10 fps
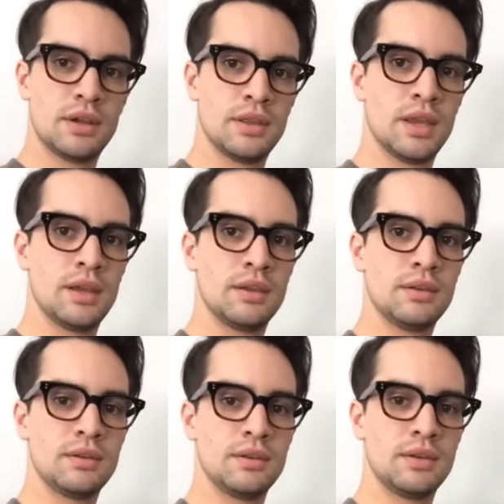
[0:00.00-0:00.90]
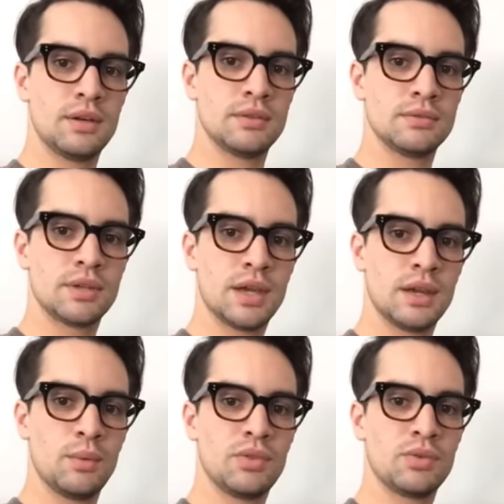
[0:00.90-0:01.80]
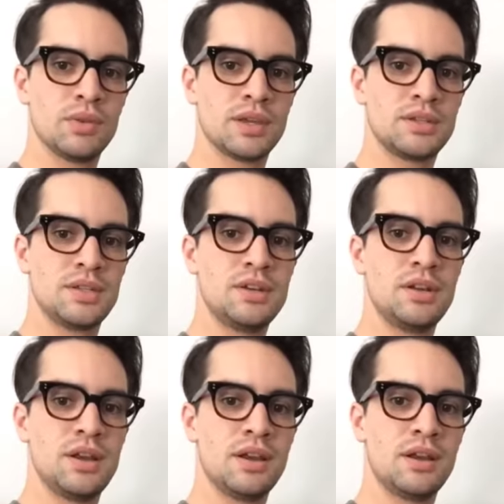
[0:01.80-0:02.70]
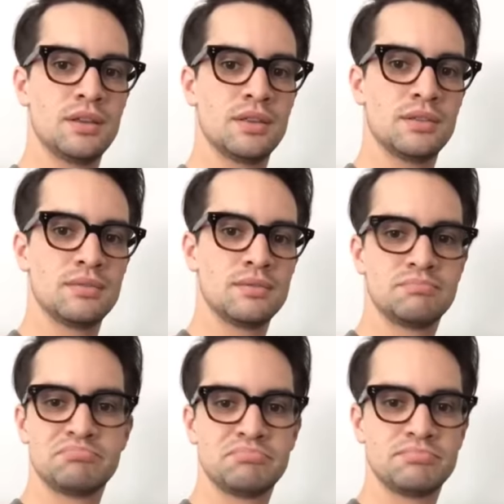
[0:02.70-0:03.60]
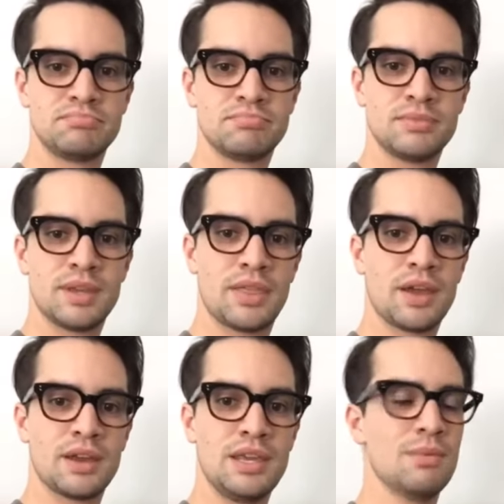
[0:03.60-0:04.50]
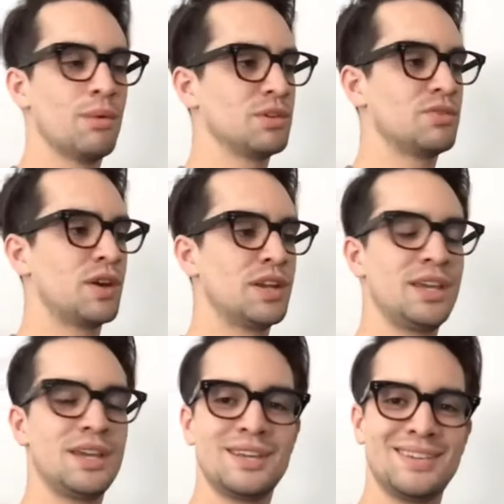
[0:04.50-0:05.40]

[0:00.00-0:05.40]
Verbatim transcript: and then it like senior year, and emo was funny.